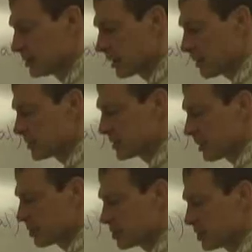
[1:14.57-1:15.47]
times the
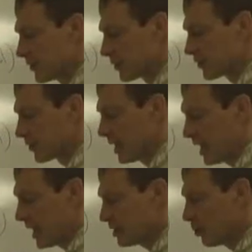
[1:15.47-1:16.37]
temperature difference,
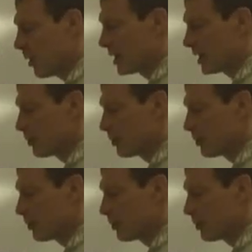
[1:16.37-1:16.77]
and you'll wind